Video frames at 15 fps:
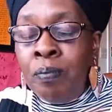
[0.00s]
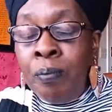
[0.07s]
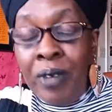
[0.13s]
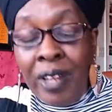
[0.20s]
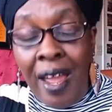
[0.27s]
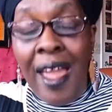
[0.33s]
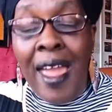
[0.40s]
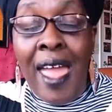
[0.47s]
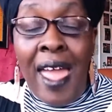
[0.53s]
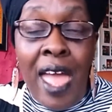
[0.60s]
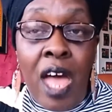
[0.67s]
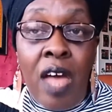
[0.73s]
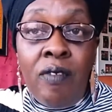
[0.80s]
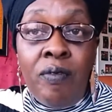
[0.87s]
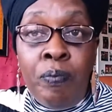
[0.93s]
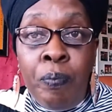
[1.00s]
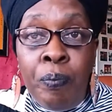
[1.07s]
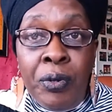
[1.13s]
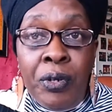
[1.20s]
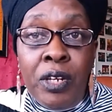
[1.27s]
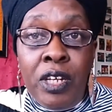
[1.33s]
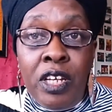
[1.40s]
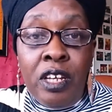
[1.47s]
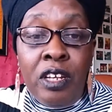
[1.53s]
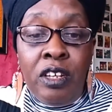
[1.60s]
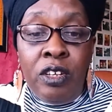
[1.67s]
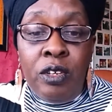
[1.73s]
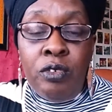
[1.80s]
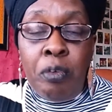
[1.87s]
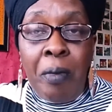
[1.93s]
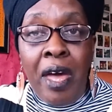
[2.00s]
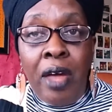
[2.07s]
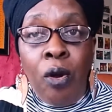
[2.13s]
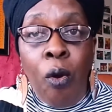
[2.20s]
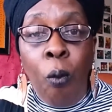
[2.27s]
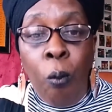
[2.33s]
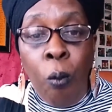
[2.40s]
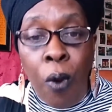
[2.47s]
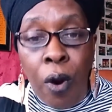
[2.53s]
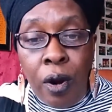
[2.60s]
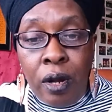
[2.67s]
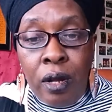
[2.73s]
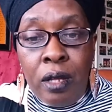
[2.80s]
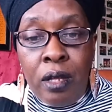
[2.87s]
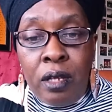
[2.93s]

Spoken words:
But I have put in a huge amount of work